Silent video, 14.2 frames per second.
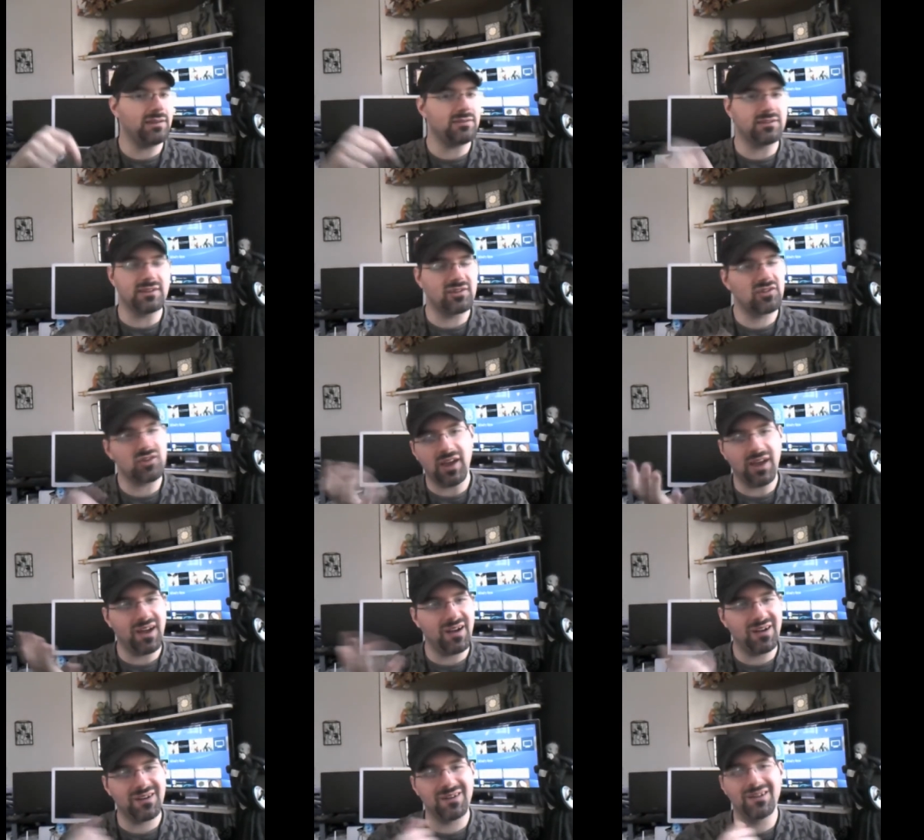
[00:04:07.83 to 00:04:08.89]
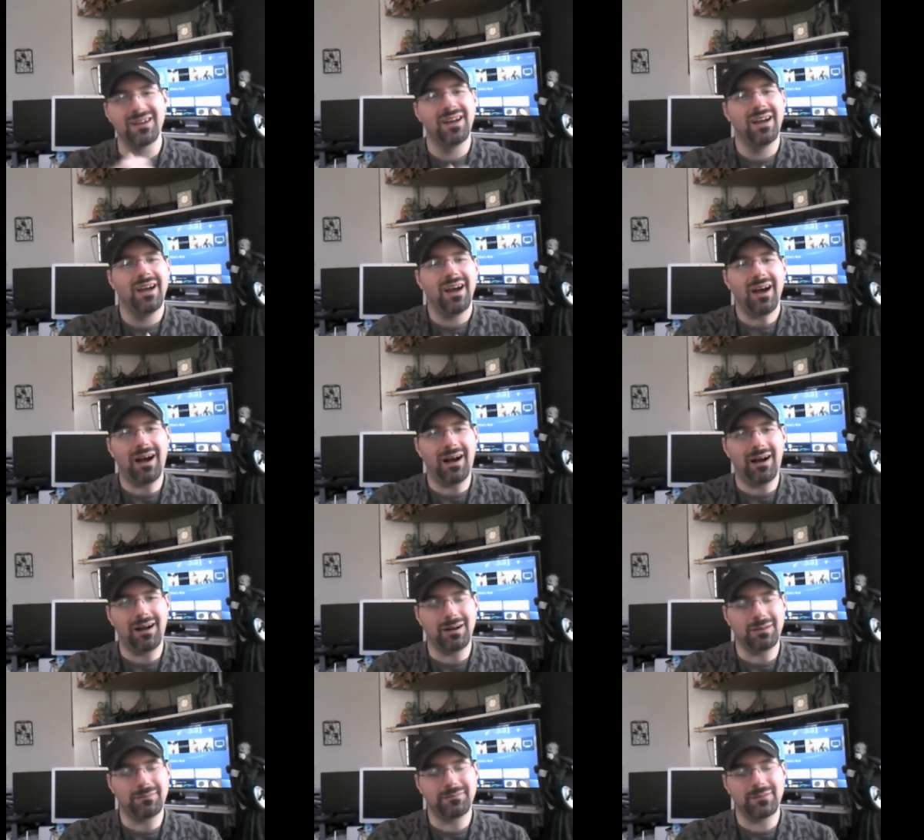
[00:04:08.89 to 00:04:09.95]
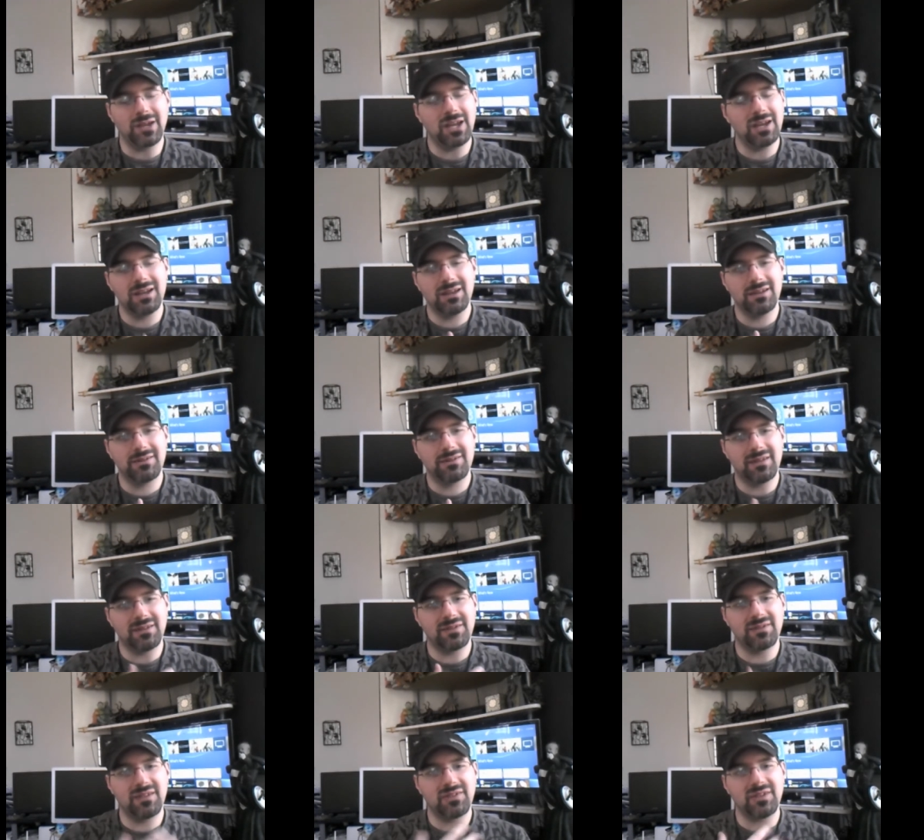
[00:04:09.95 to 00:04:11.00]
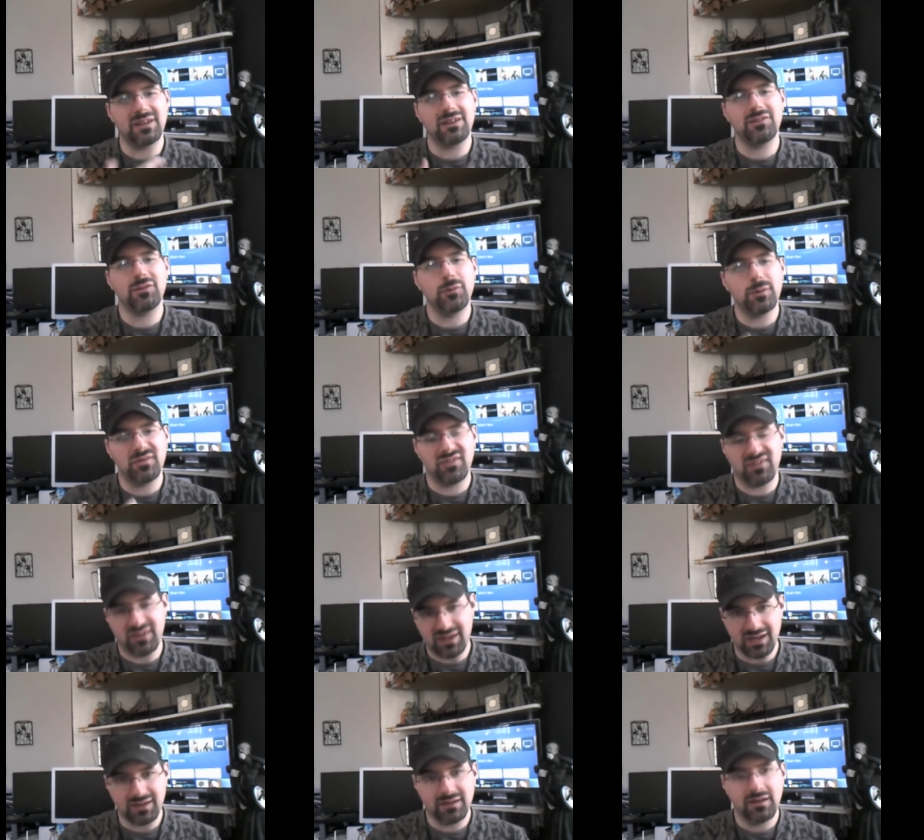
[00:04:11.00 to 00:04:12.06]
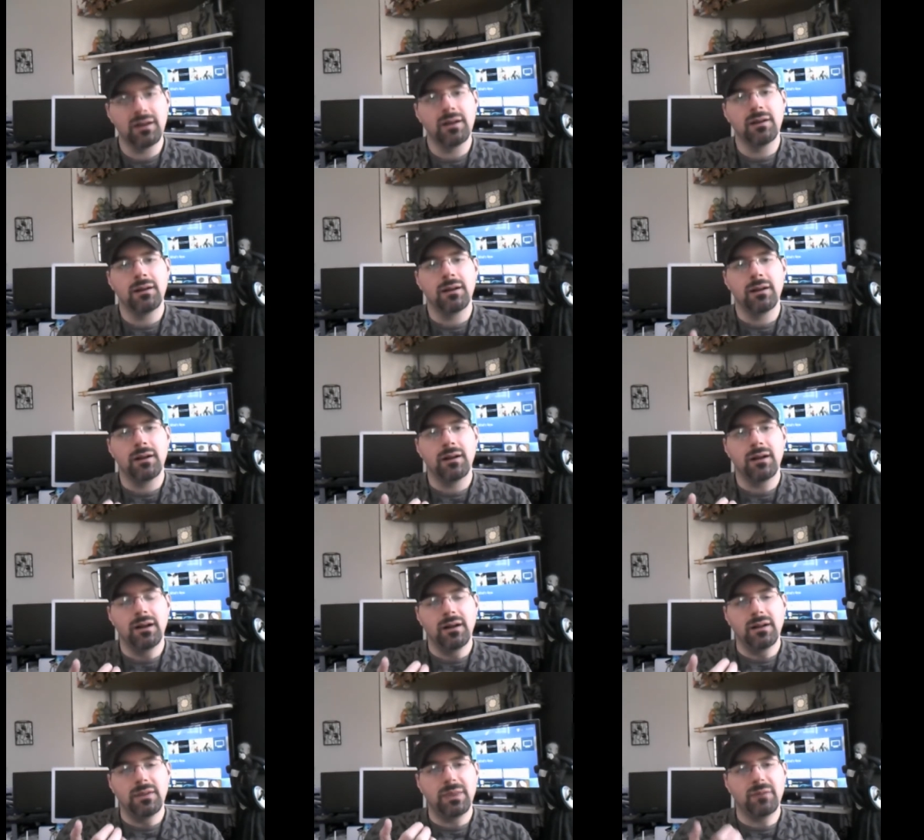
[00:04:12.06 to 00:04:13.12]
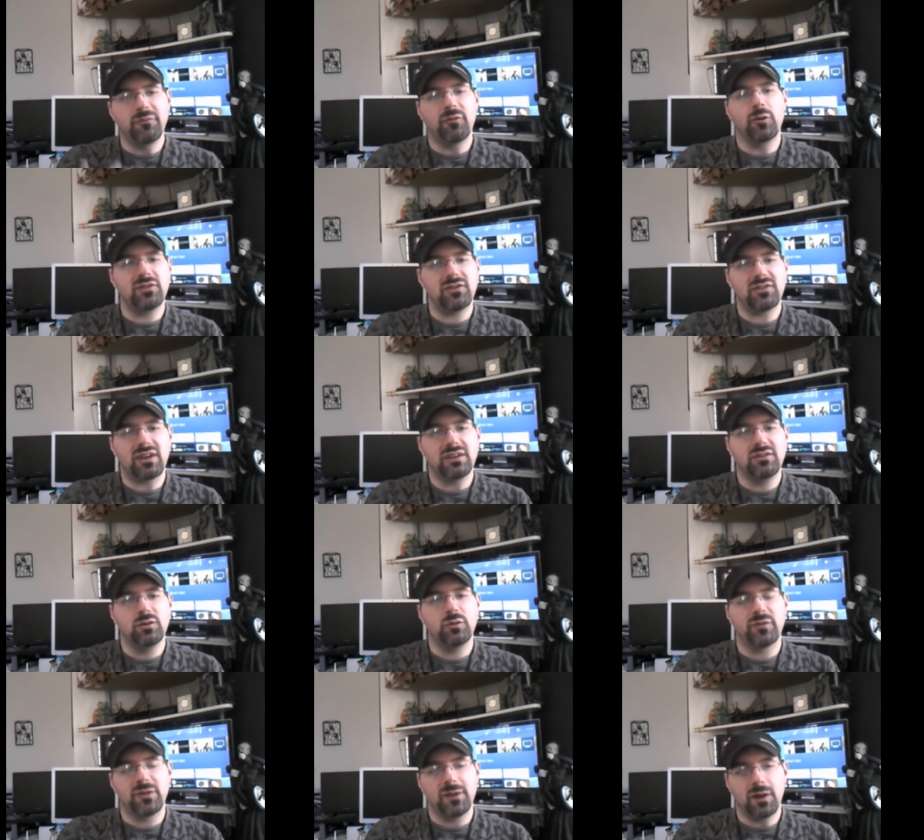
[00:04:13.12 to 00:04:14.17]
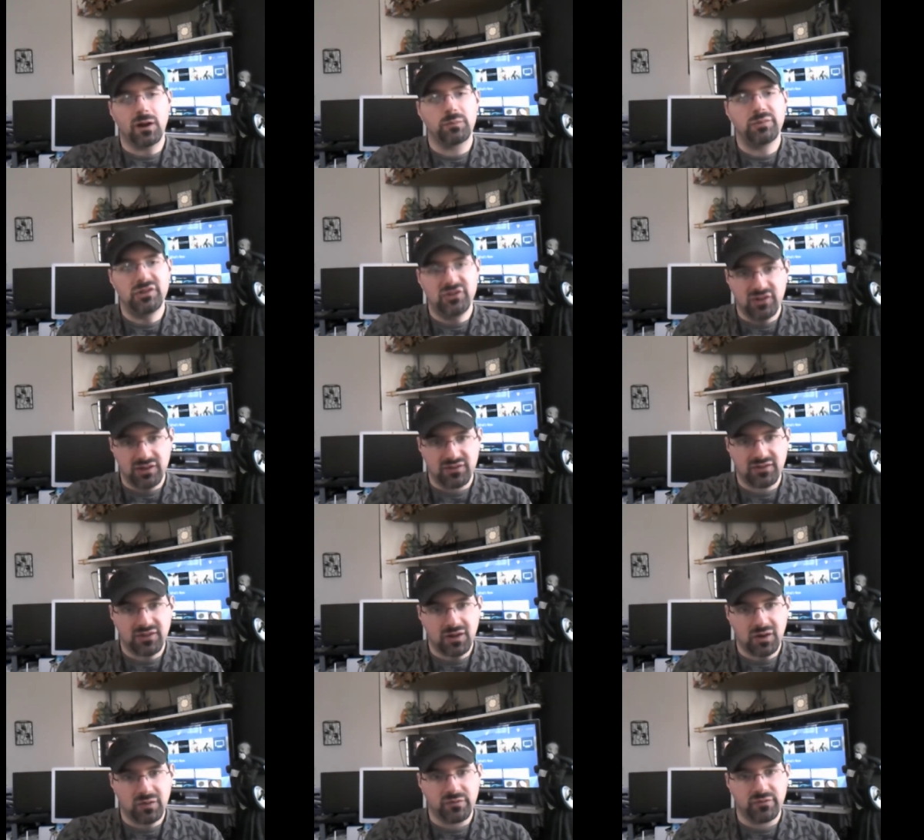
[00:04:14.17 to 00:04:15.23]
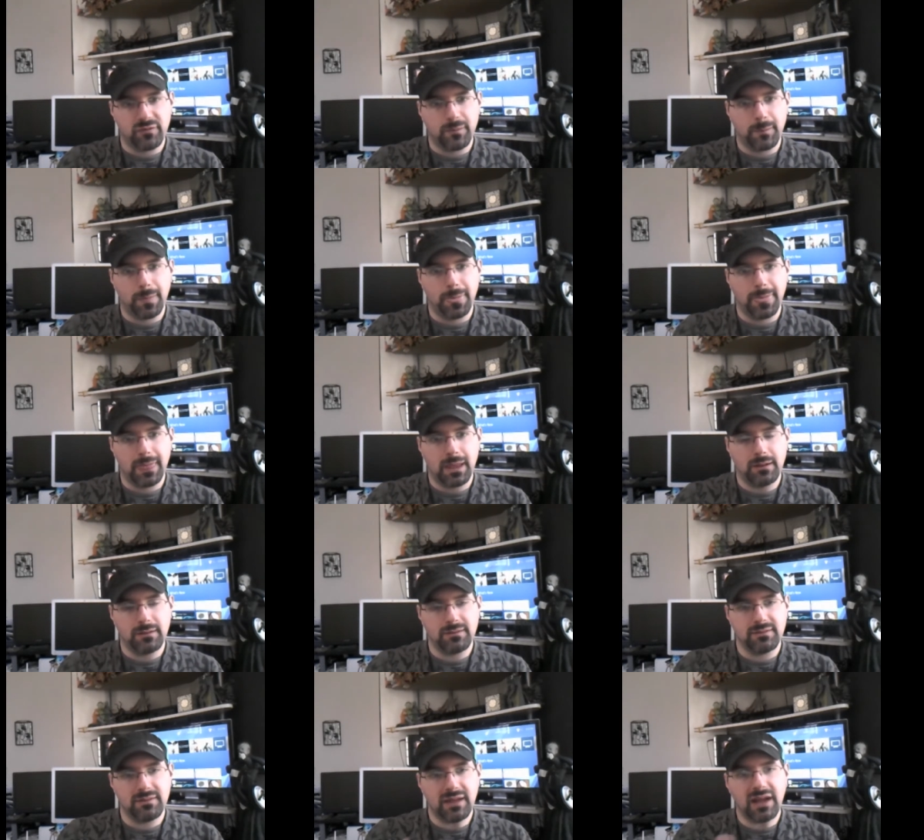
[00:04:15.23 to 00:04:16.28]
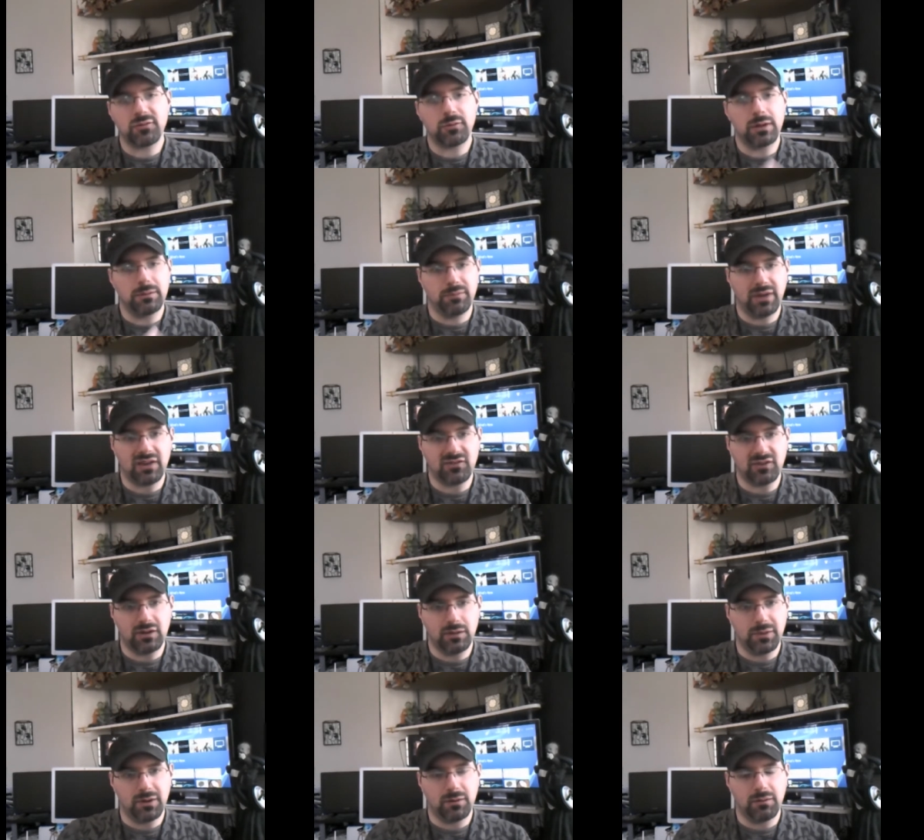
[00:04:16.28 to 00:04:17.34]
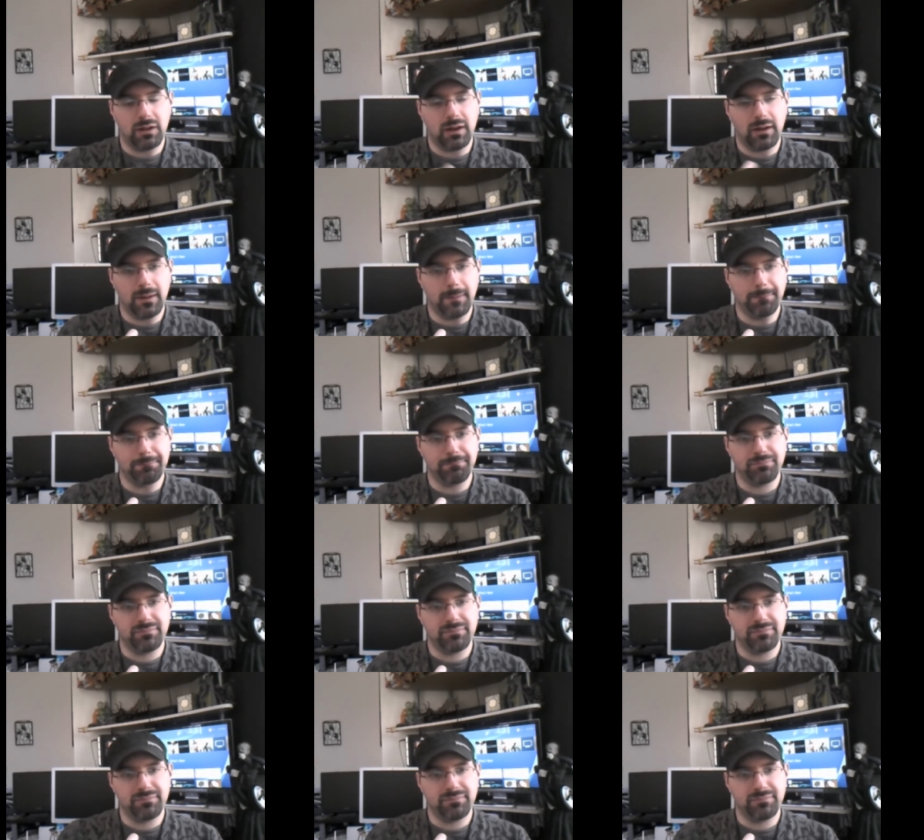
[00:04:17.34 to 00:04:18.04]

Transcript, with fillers: into the chair, um, the, the things you have seen, the voices I do for the RPG stuff, that's what I'm passionate about. Um,